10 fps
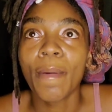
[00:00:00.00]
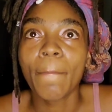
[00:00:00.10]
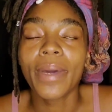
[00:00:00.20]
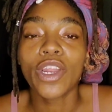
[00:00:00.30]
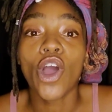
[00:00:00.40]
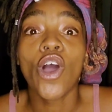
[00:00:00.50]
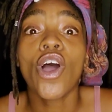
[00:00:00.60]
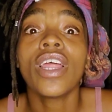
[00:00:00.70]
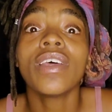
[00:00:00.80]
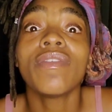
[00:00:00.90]
But
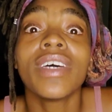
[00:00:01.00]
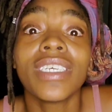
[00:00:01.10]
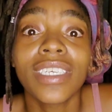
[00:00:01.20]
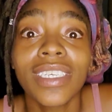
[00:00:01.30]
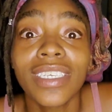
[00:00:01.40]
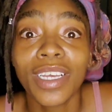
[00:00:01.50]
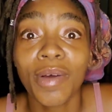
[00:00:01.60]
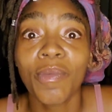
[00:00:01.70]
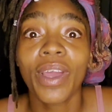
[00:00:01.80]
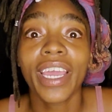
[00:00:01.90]
all of us in
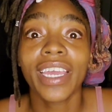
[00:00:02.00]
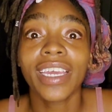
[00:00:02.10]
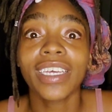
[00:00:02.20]
some way,